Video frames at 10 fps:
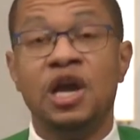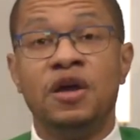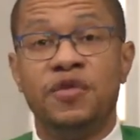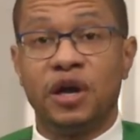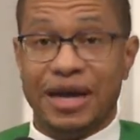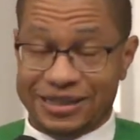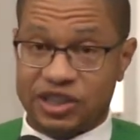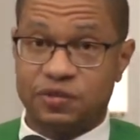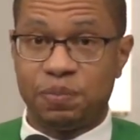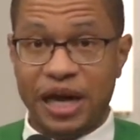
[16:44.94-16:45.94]
They're
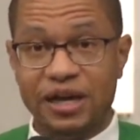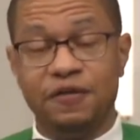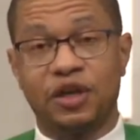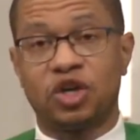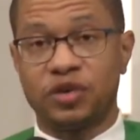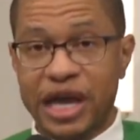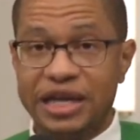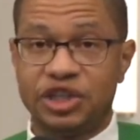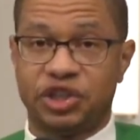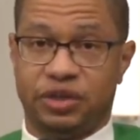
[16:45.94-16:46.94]
explaining the
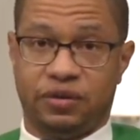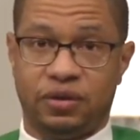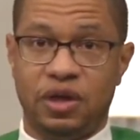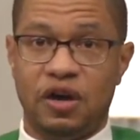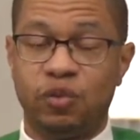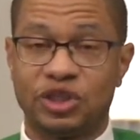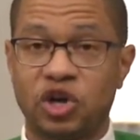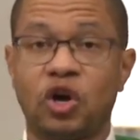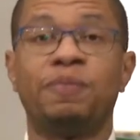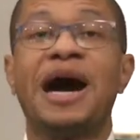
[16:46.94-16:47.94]
creation of what's
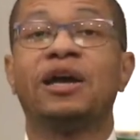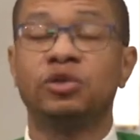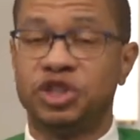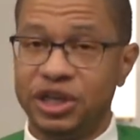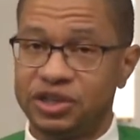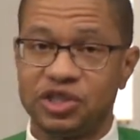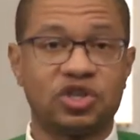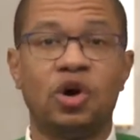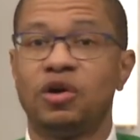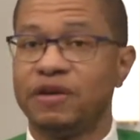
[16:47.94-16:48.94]
called biogenesis,
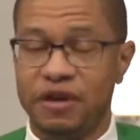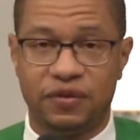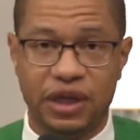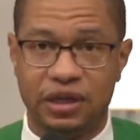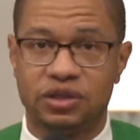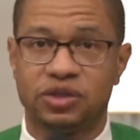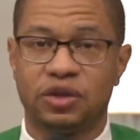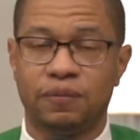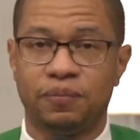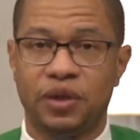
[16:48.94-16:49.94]
all living things.
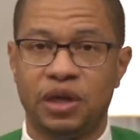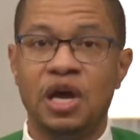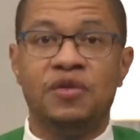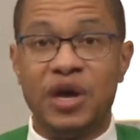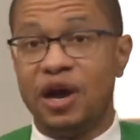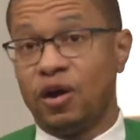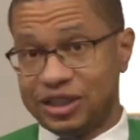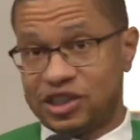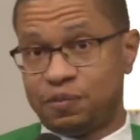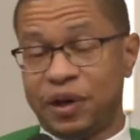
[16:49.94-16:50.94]
They are
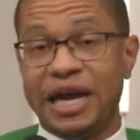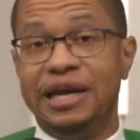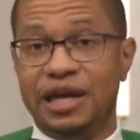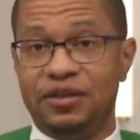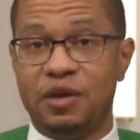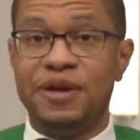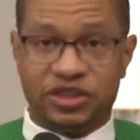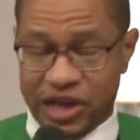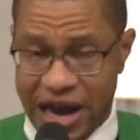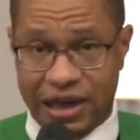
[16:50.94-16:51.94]
explaining the
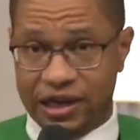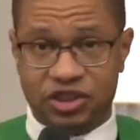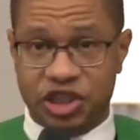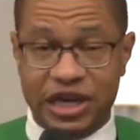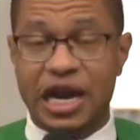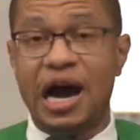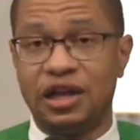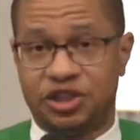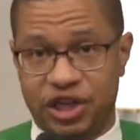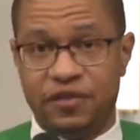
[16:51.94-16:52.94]
messianic
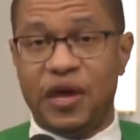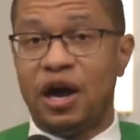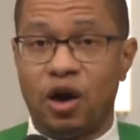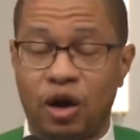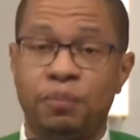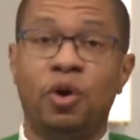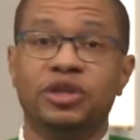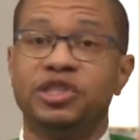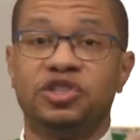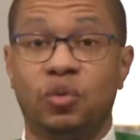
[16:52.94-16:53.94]
genealogy. They are
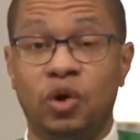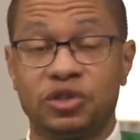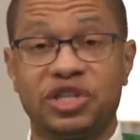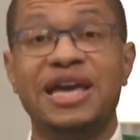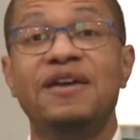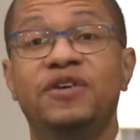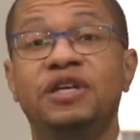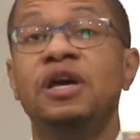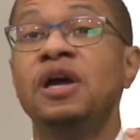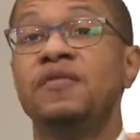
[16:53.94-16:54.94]
pointing towards
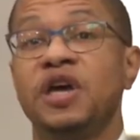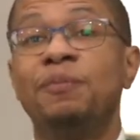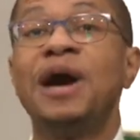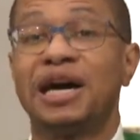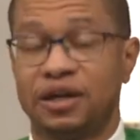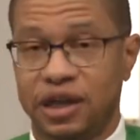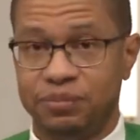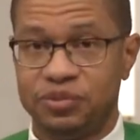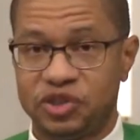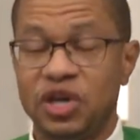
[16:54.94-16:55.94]
even the
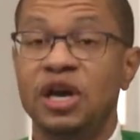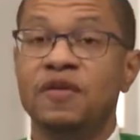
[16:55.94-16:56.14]
apocalypse.